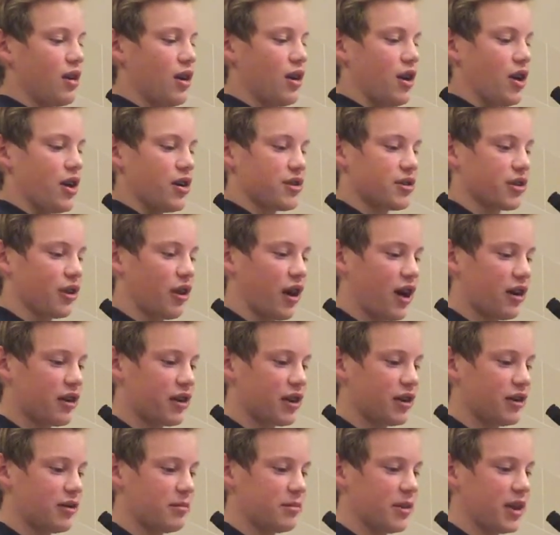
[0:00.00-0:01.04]
So how
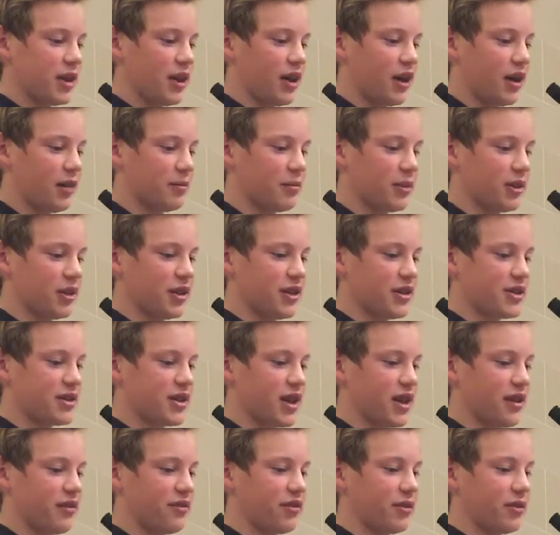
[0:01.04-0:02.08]
can you be humble
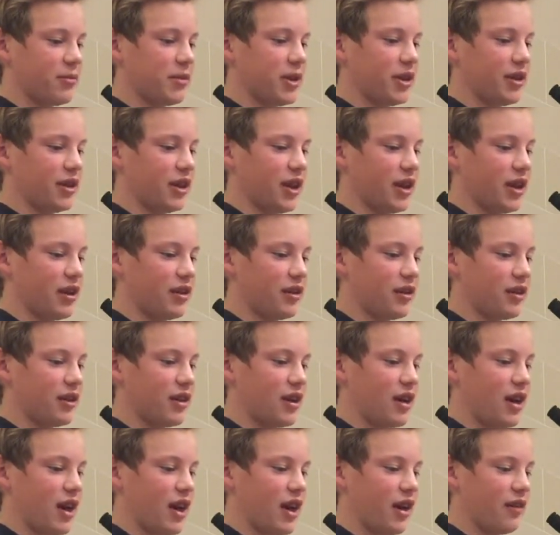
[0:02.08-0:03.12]
instead of
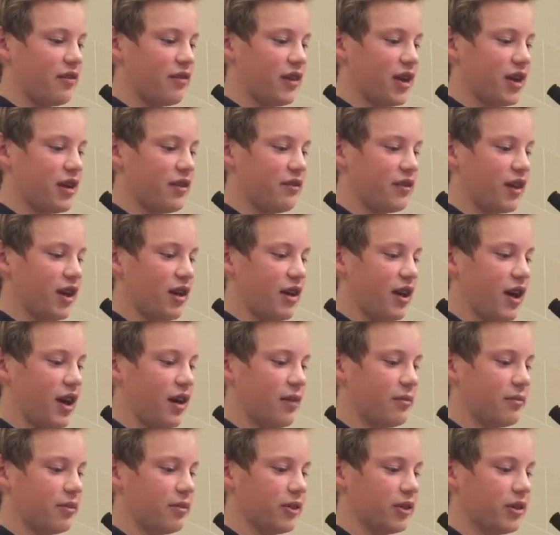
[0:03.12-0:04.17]
humiliated? I find it very
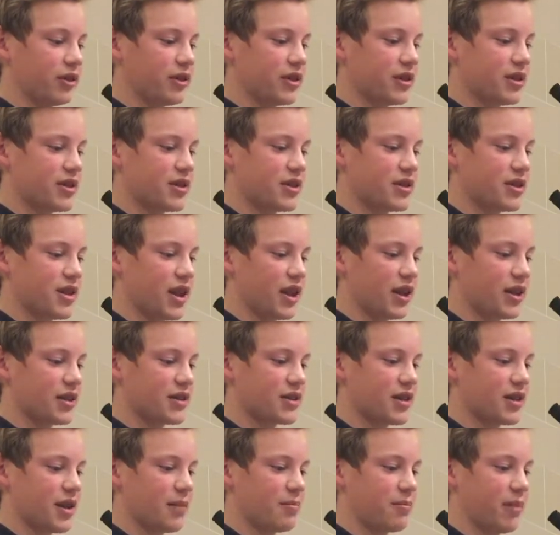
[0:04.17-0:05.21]
helpful to take a
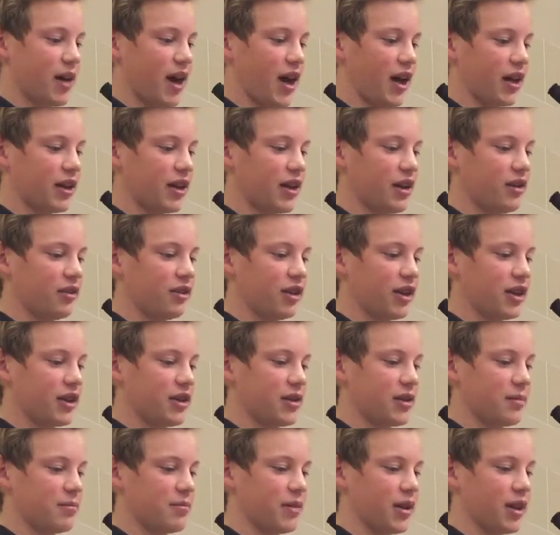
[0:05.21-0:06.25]
step back and look at
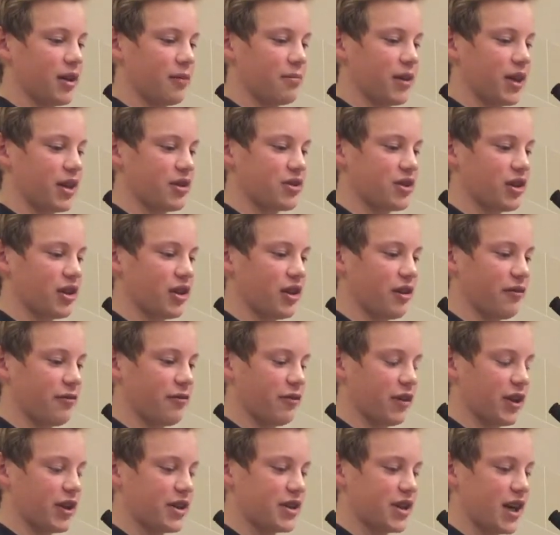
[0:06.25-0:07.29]
the bigger picture of
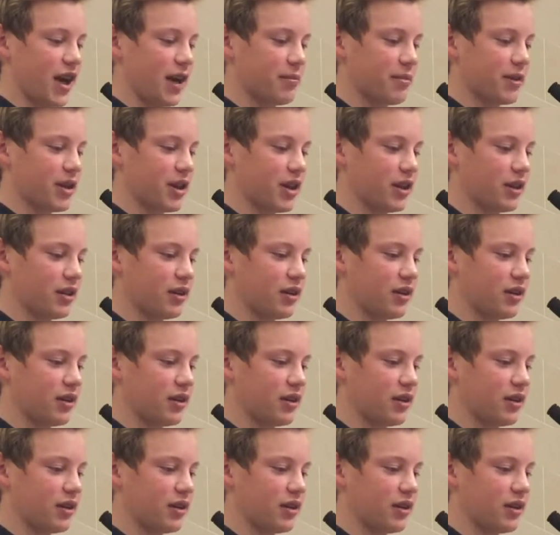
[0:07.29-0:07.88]
what is happening.